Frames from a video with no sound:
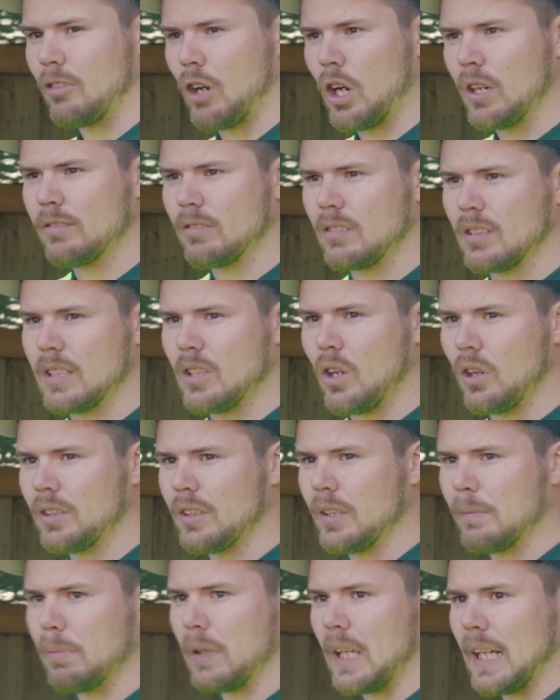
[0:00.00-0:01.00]
Rover and
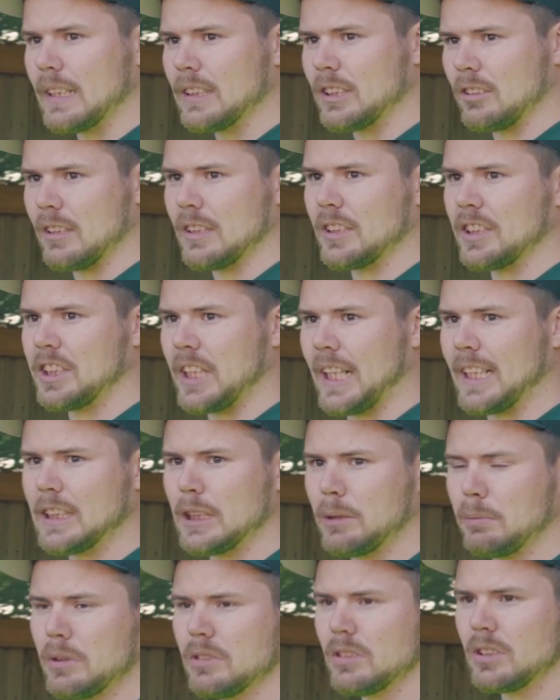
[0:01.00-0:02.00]
Honda blades are
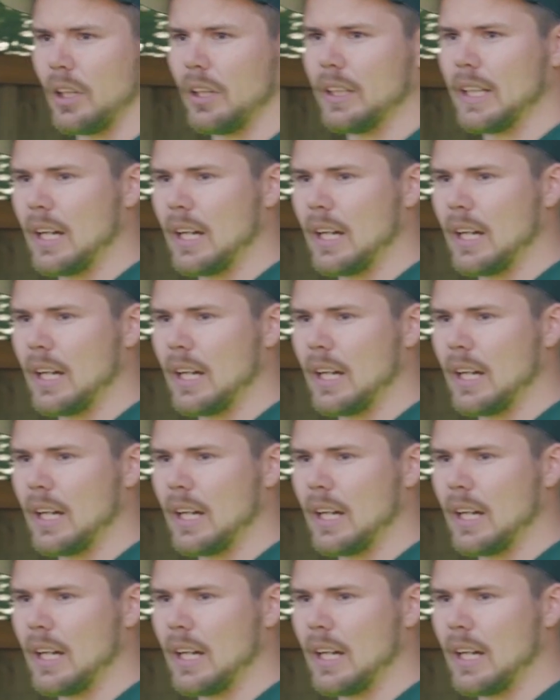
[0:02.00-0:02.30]
interchangeable, so